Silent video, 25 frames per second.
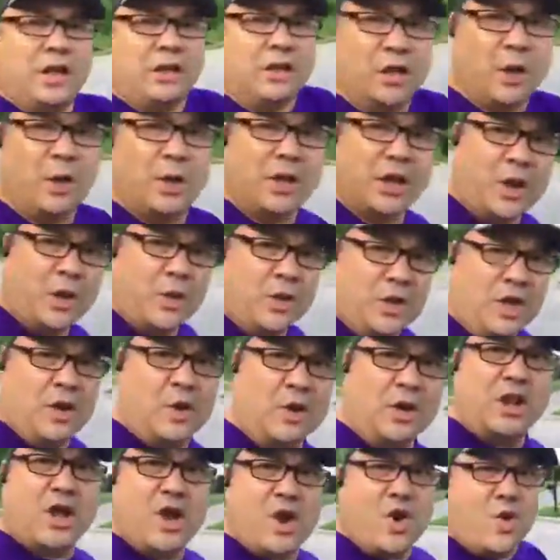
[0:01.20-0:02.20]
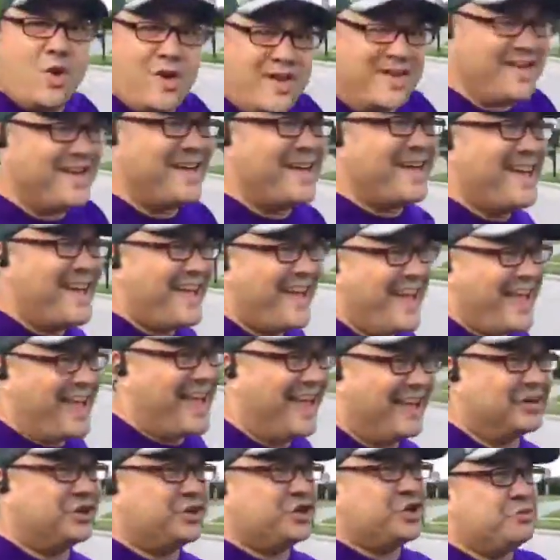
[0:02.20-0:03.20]
Hello, hello, hello, hello,
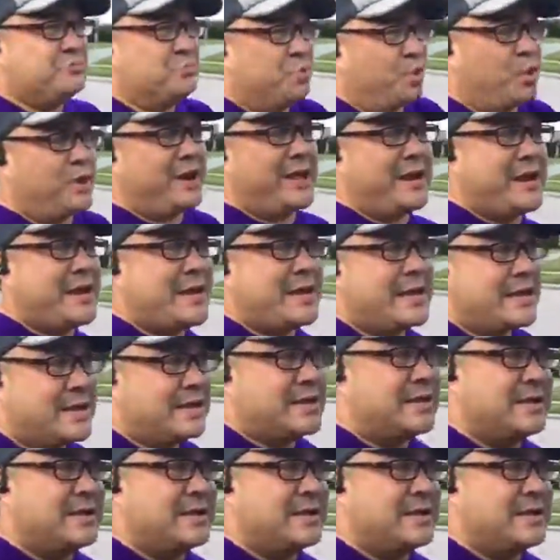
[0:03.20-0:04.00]
and good morning.